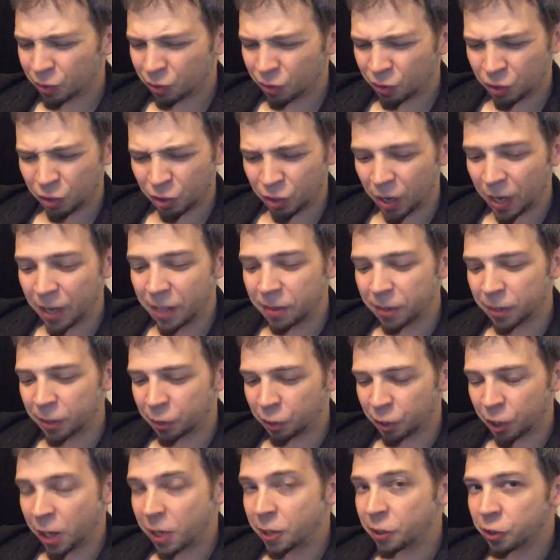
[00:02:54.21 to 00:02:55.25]
Shade the
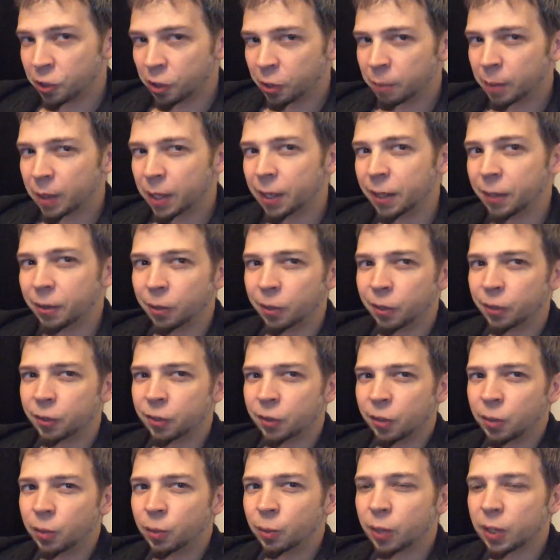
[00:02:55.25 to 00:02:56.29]
Changing Man
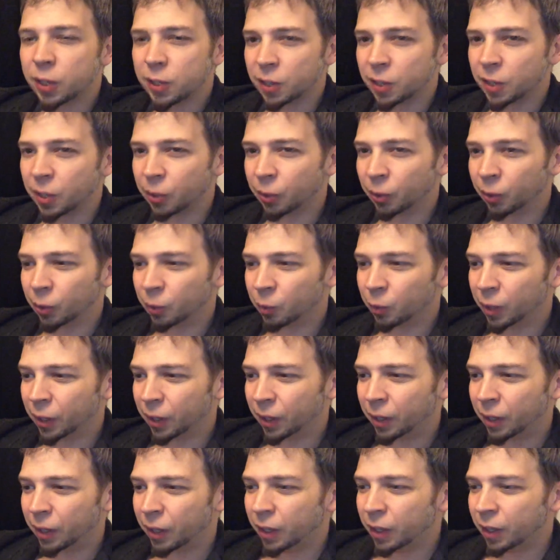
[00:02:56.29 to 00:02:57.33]
also, that's another good
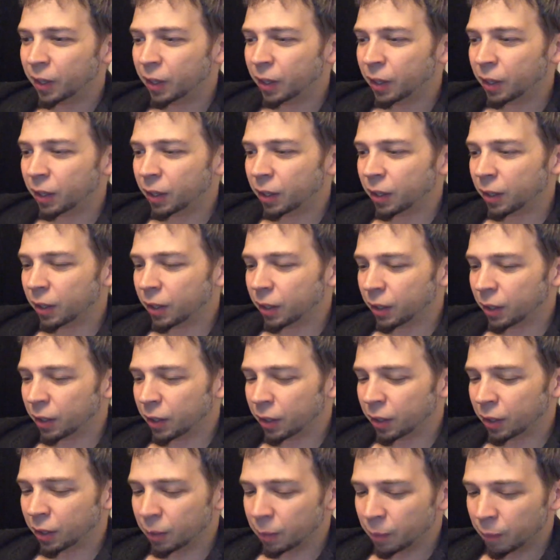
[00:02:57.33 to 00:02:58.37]
one.
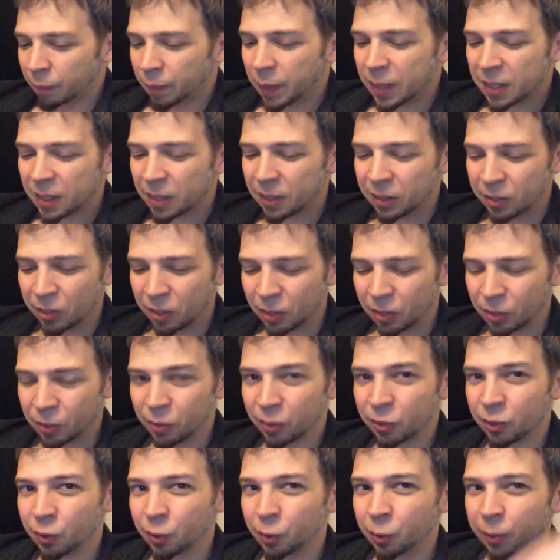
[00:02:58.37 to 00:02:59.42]
Basically all
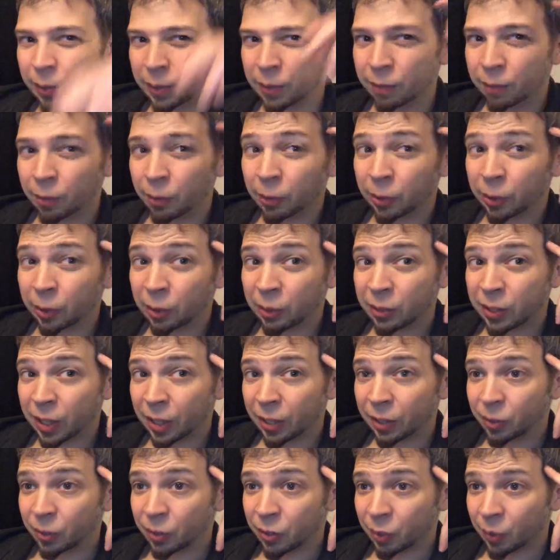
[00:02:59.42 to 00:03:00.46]
those early Vertigo
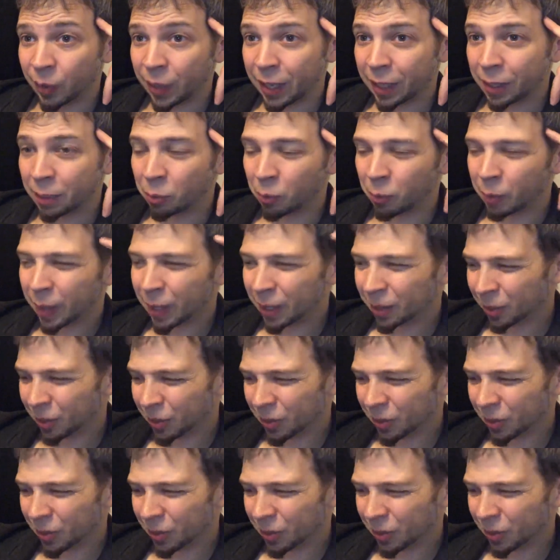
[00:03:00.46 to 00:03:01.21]
titles. So Animal Man